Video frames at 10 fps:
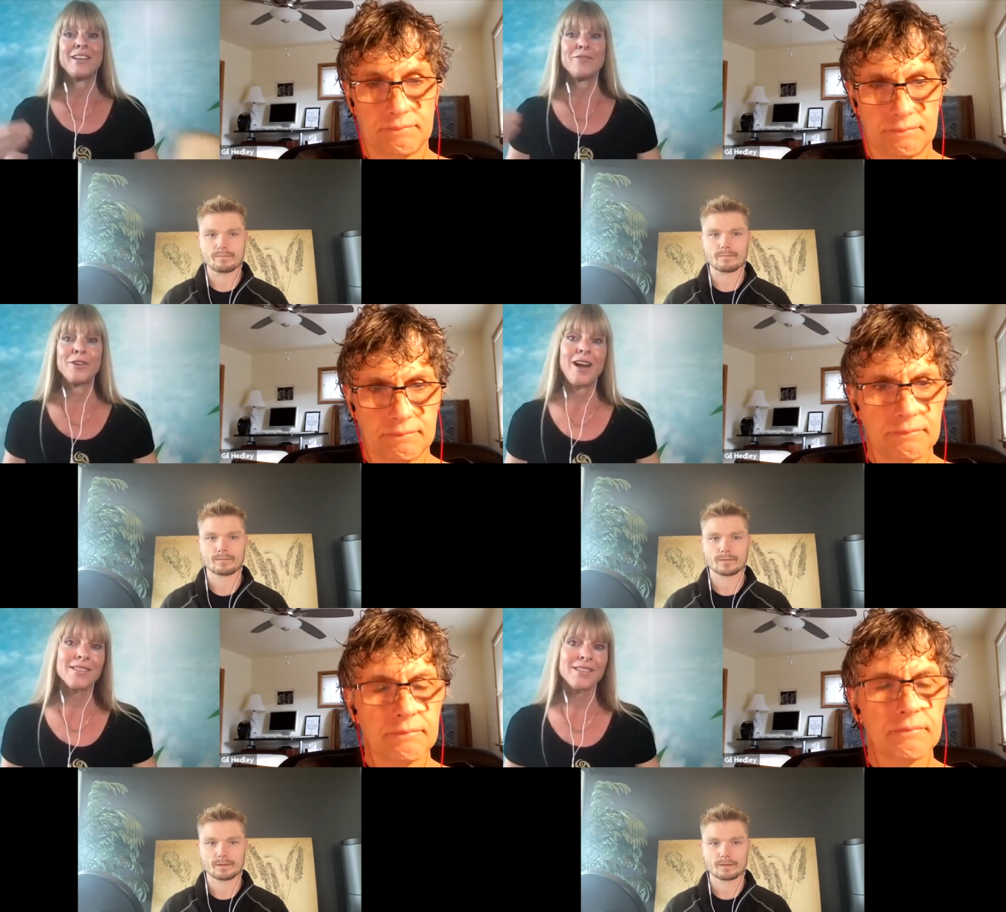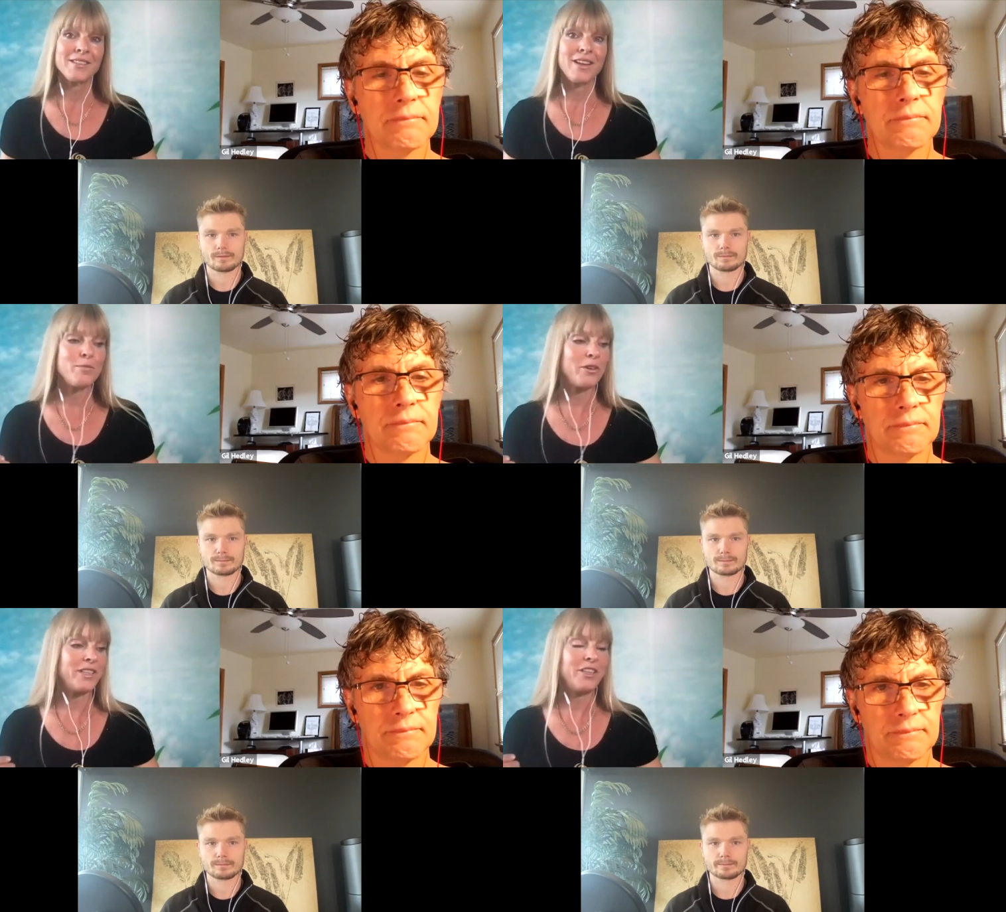Speaker 1: And for us, it's all
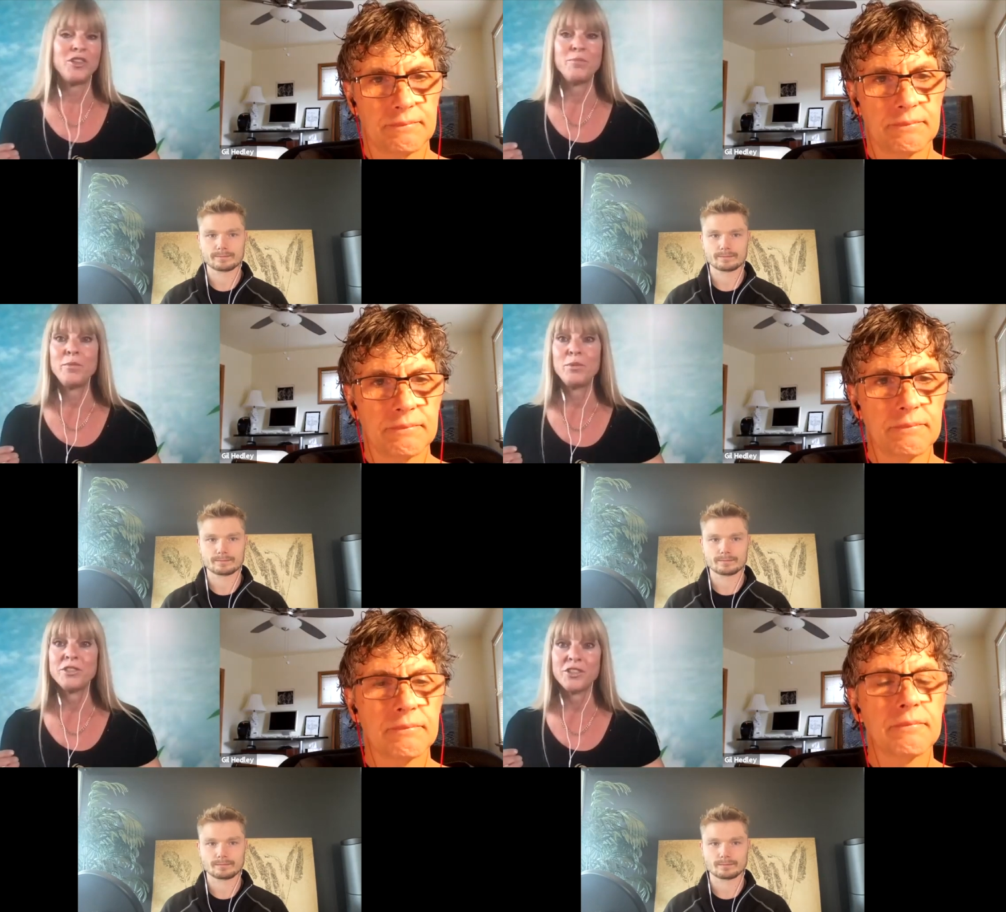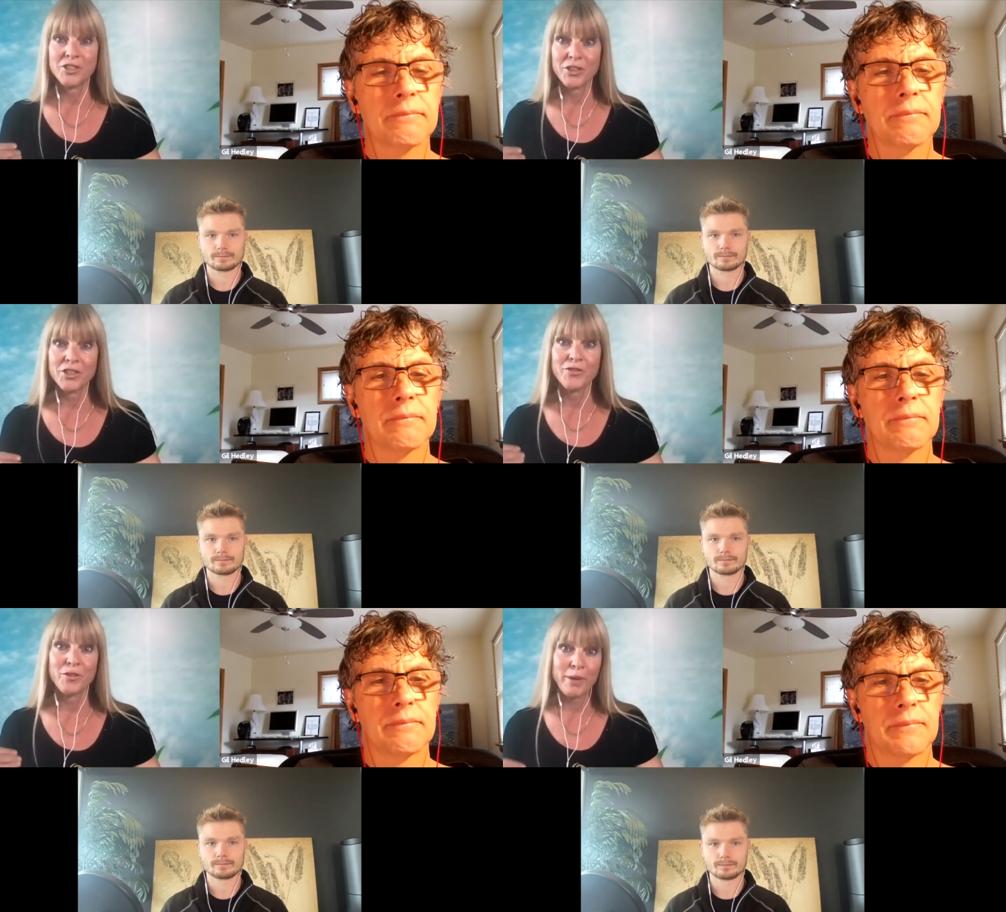about teaching people to
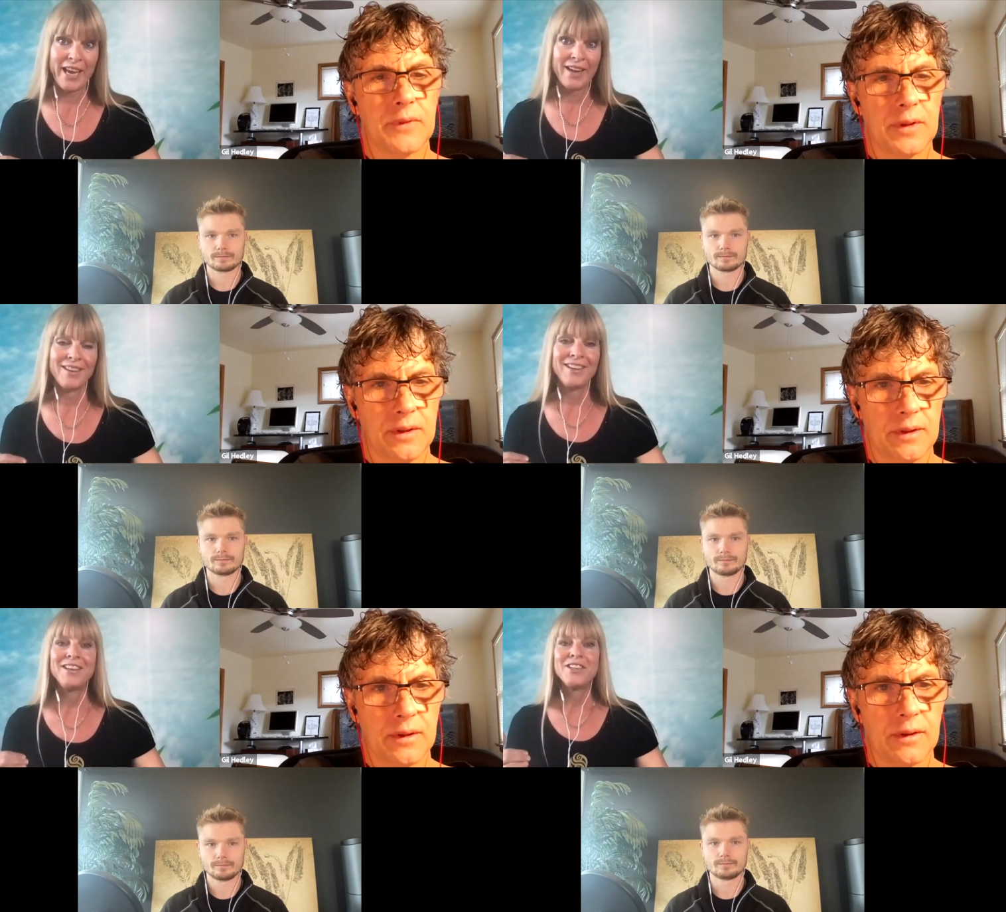search for pain.